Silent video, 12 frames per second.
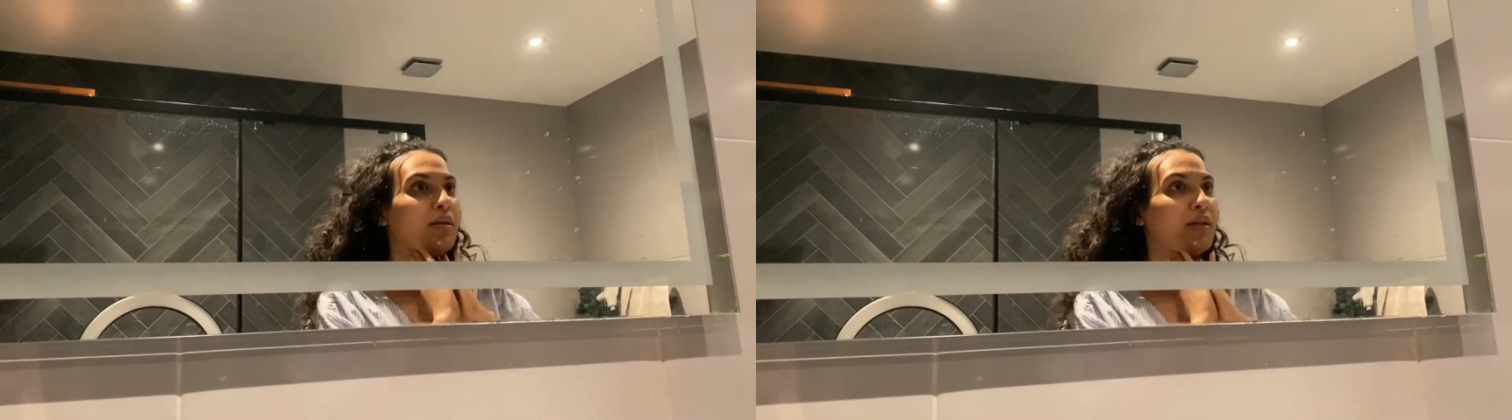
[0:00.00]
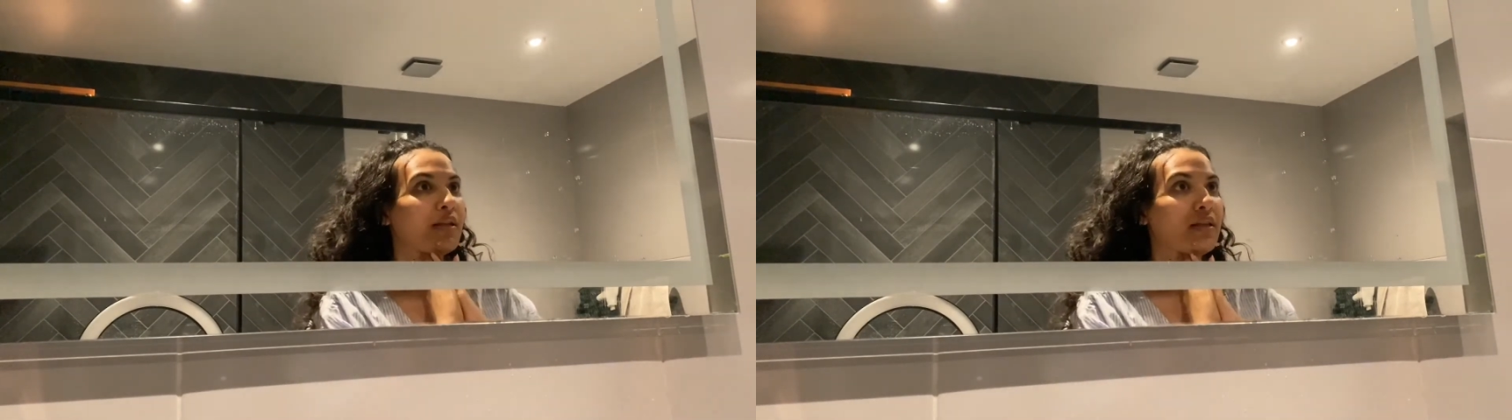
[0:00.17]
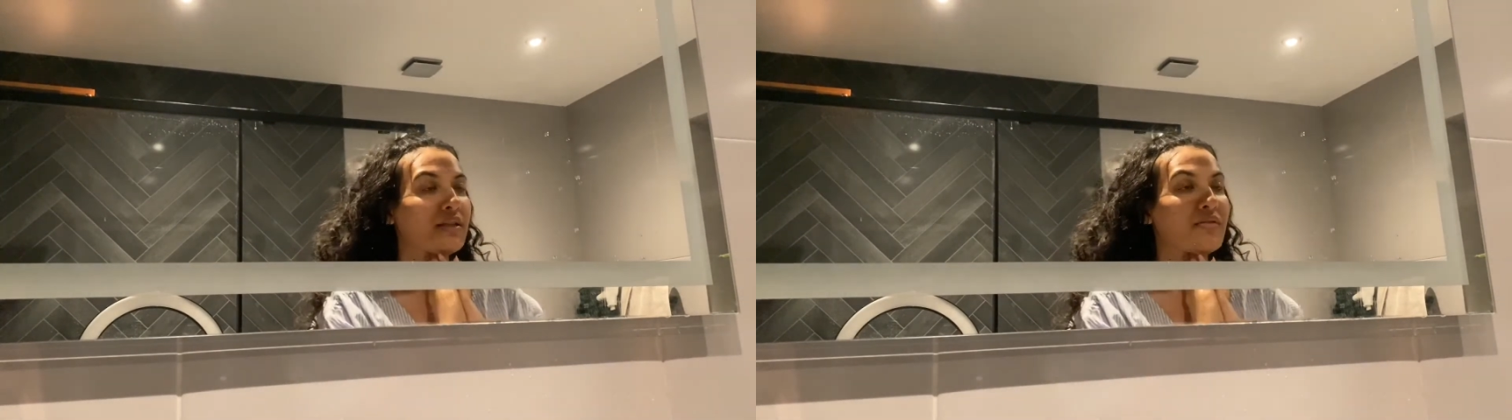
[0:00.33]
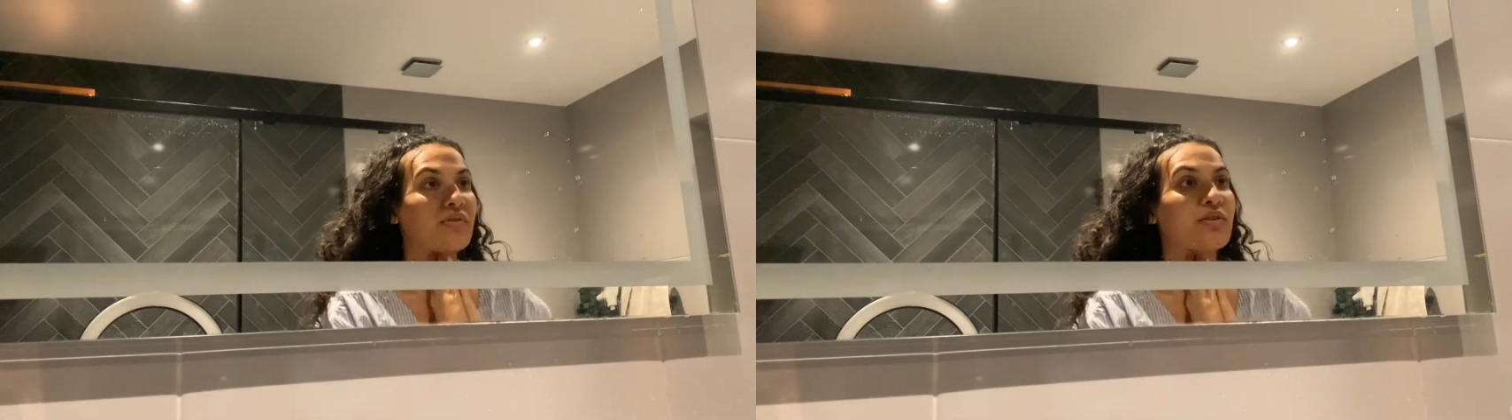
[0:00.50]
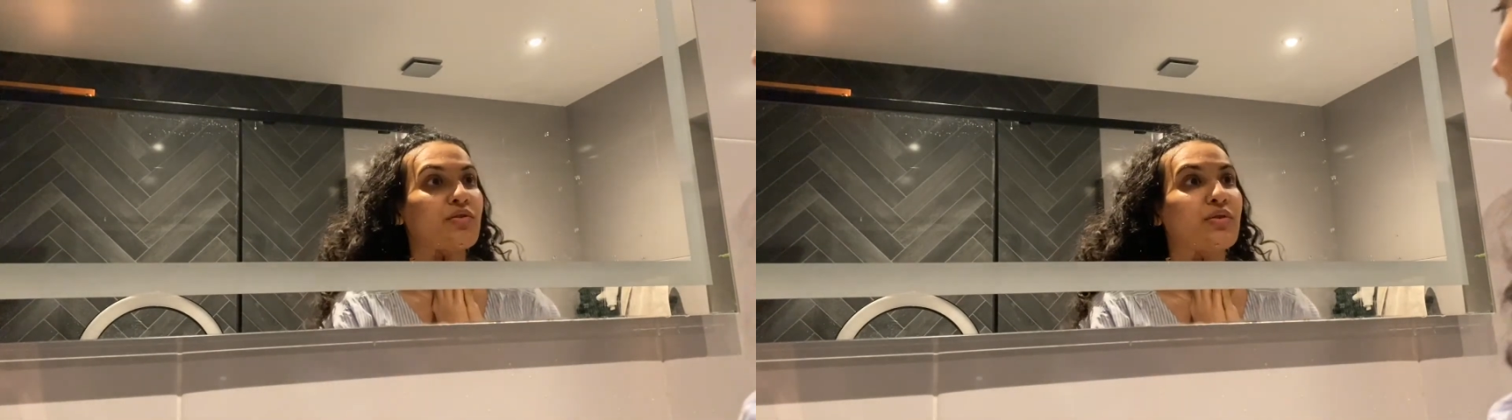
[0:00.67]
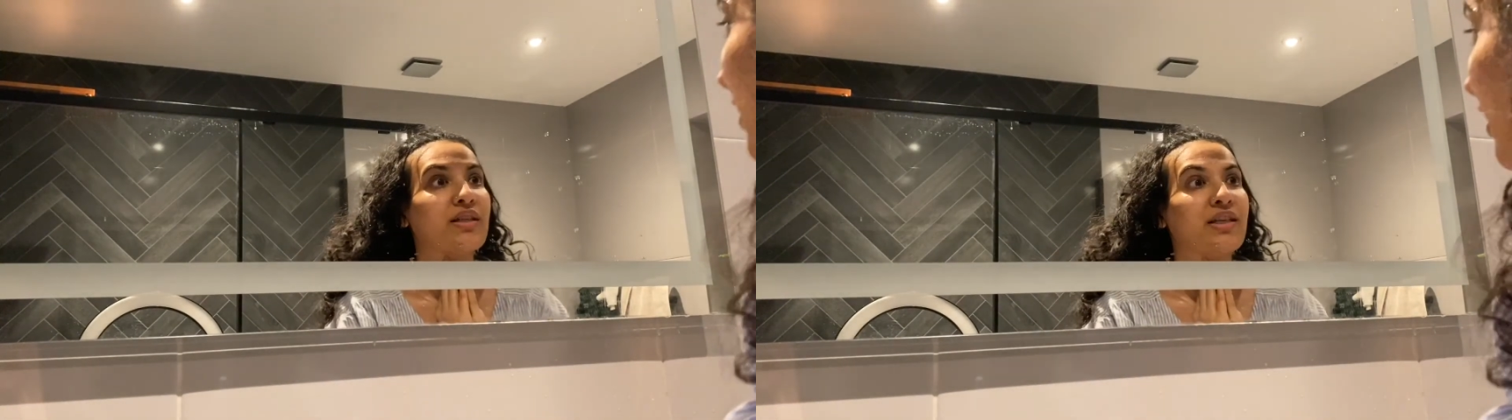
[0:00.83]
This feels
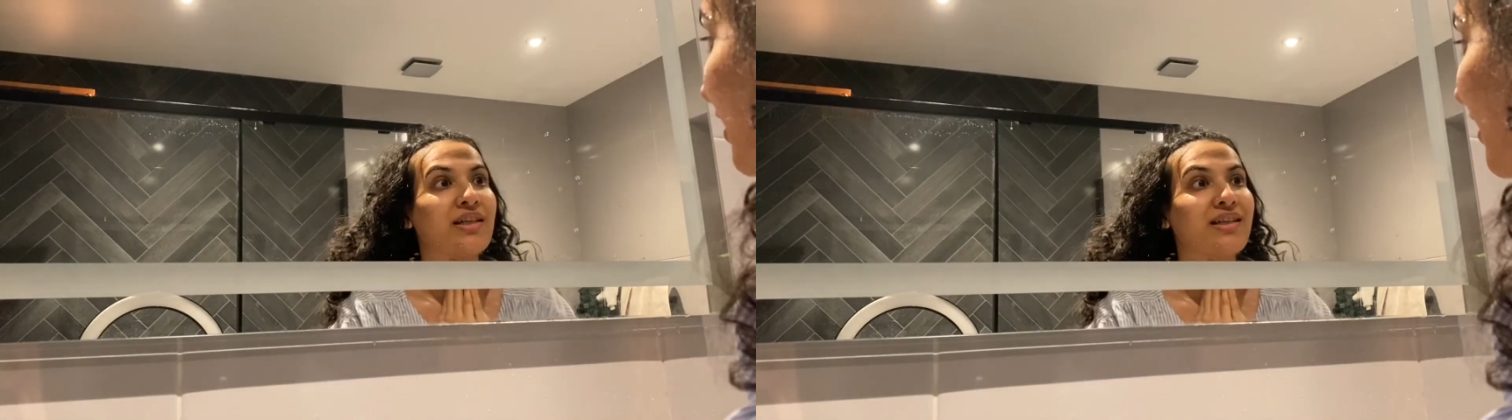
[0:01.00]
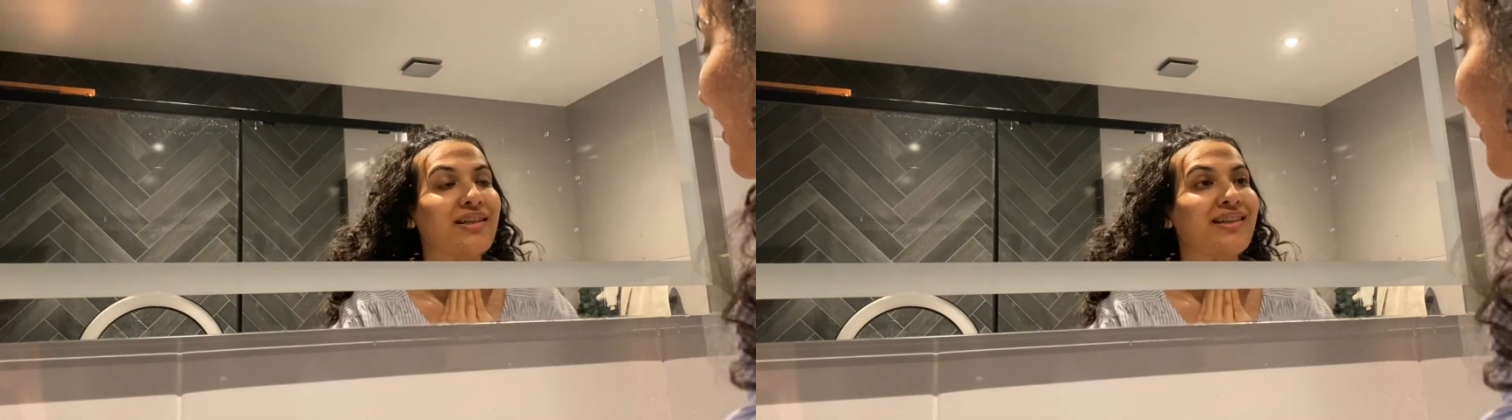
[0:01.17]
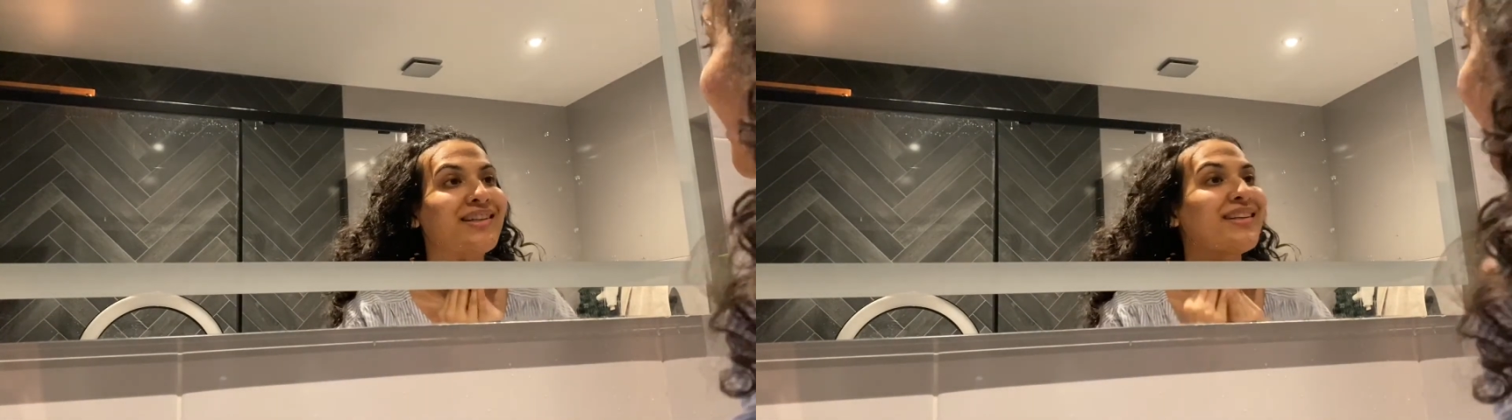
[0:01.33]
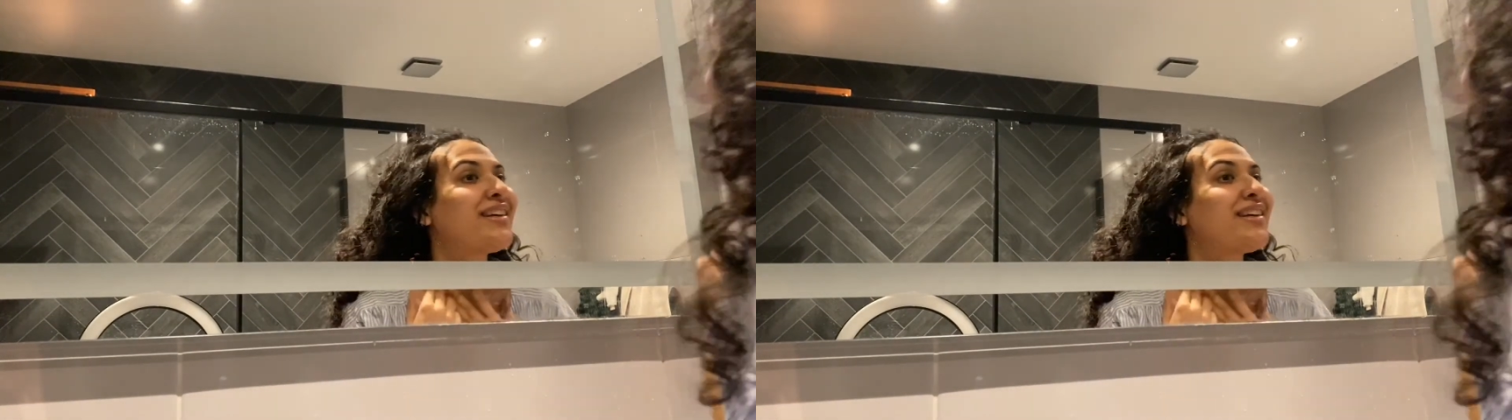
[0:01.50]
really good.